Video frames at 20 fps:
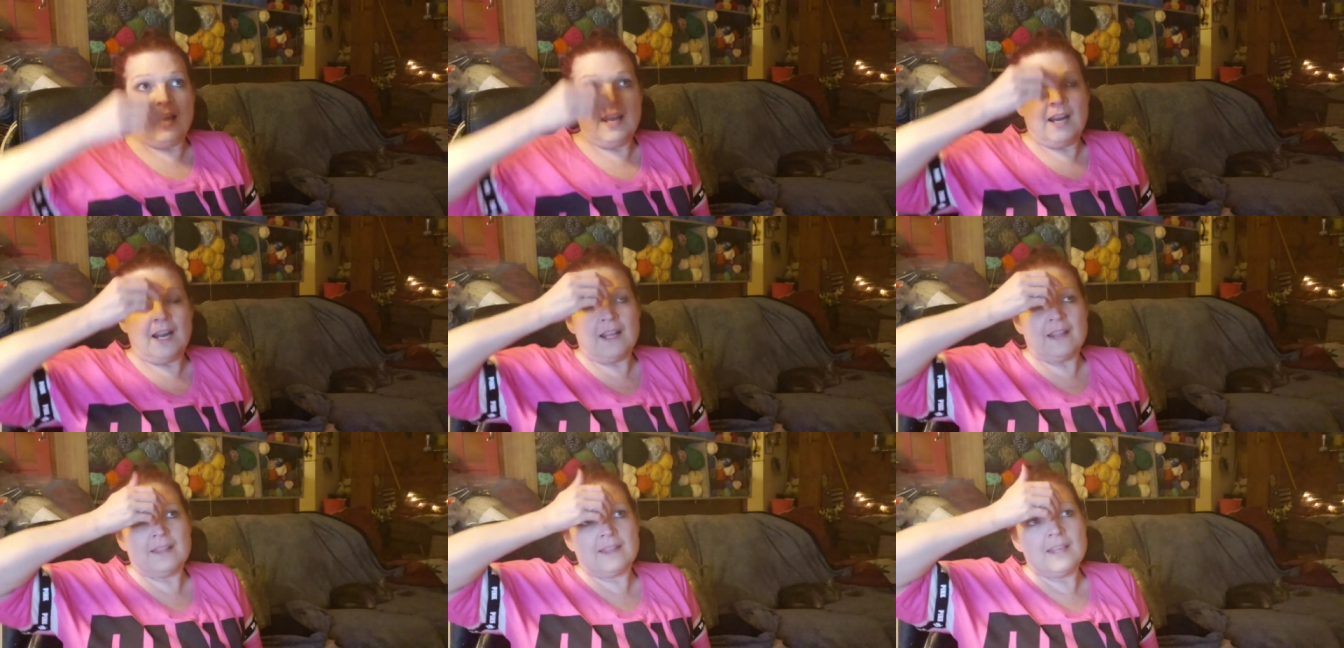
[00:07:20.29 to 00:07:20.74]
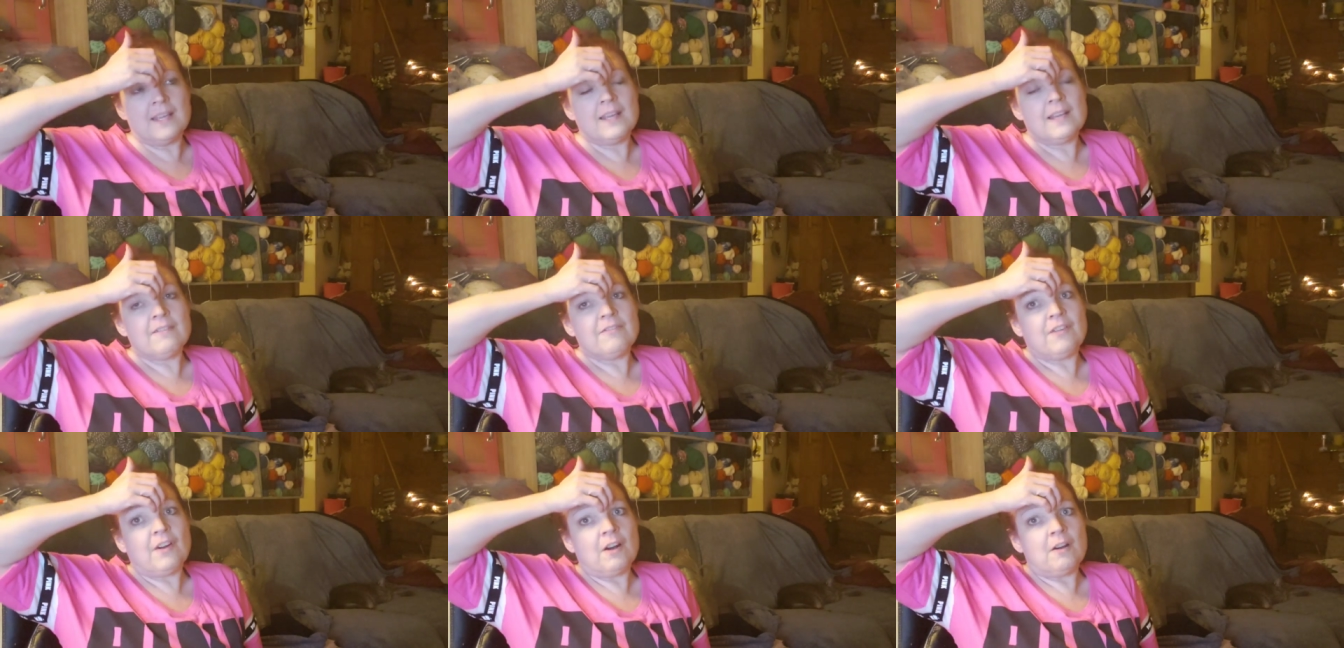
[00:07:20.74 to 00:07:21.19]
And I
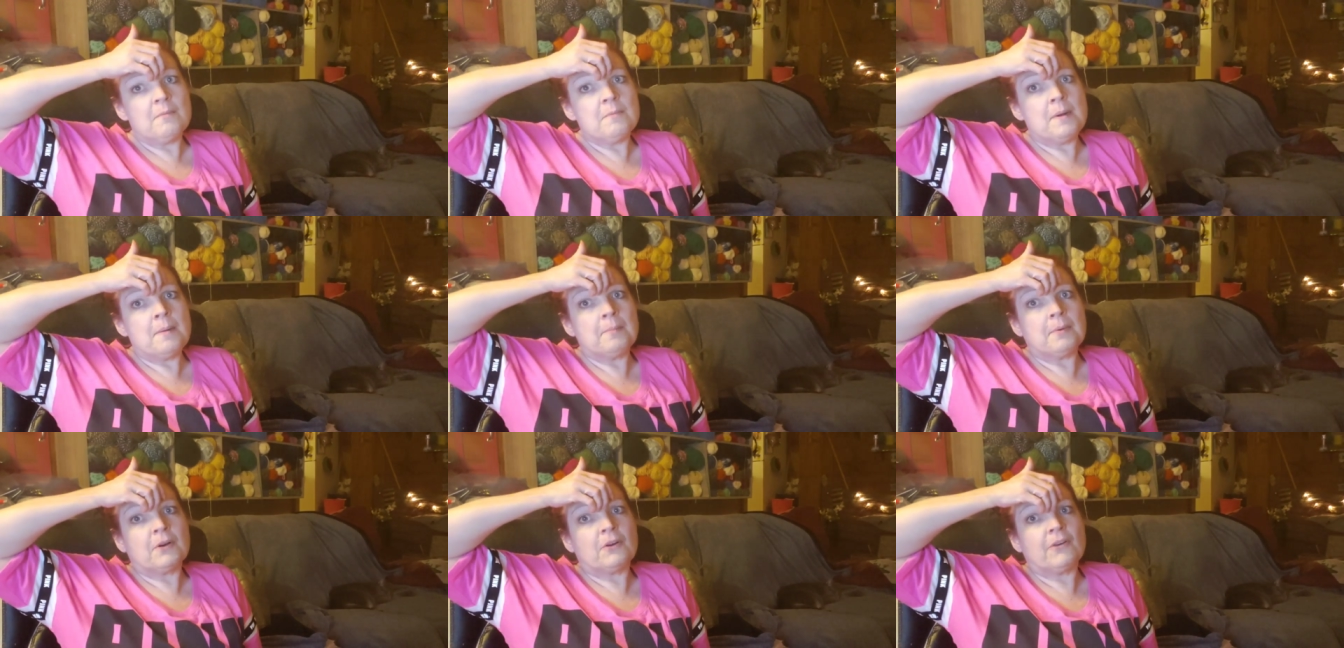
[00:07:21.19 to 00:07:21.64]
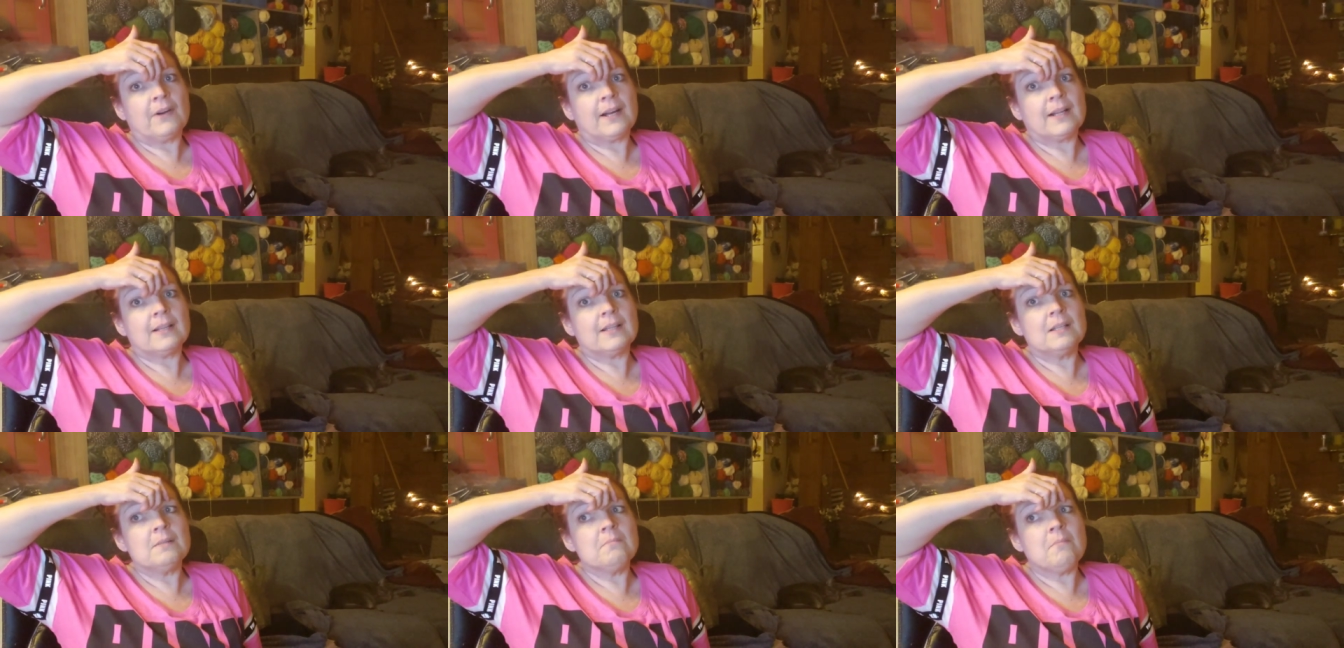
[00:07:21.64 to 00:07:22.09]
think if I remember
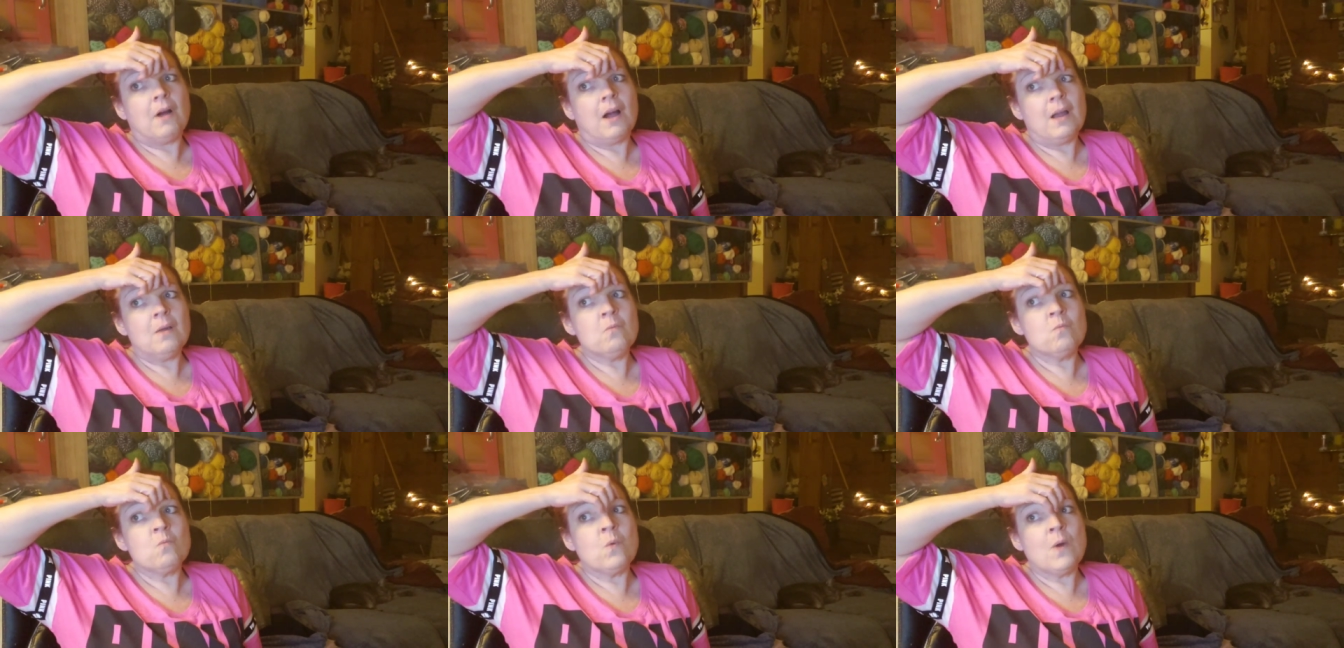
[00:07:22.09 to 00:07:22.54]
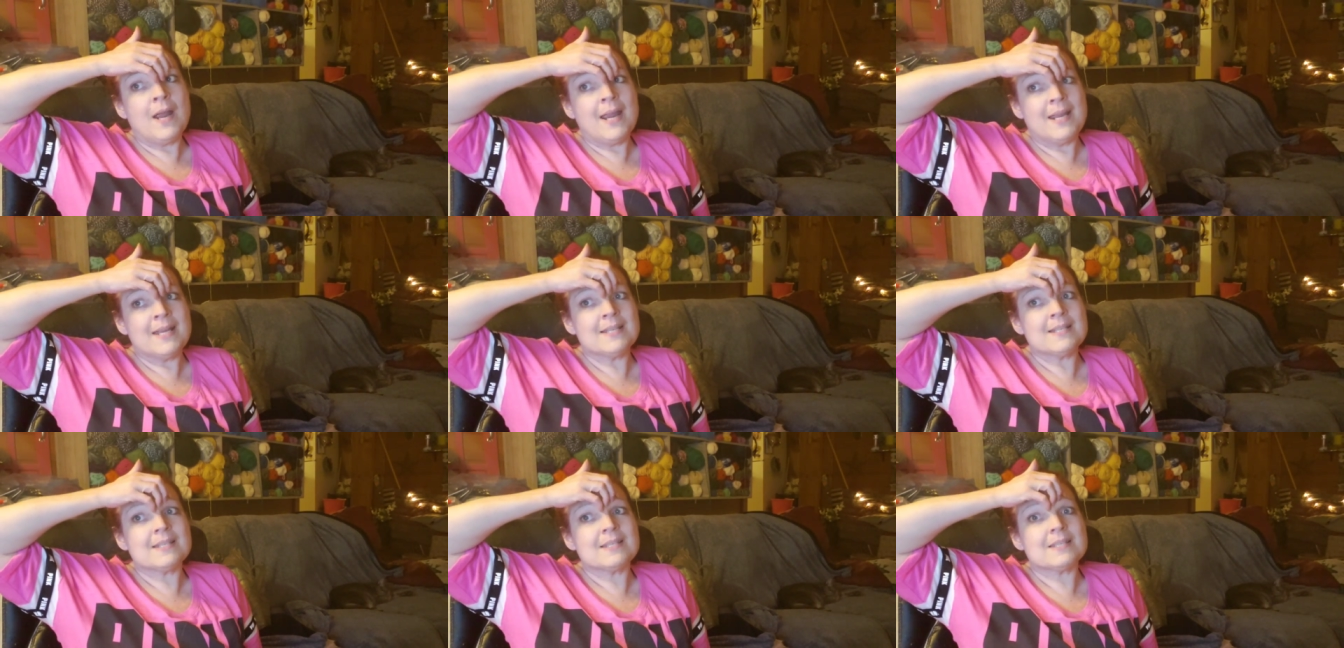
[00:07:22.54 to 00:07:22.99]
correctly, my
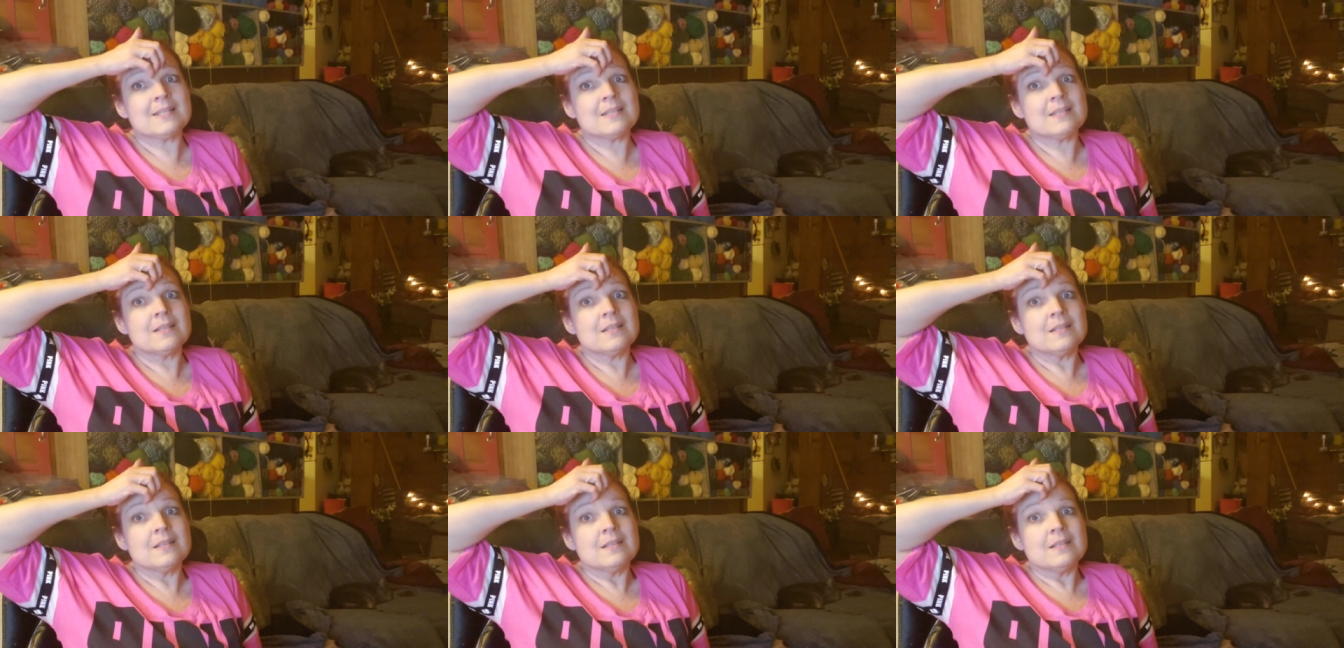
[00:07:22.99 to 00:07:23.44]
waist,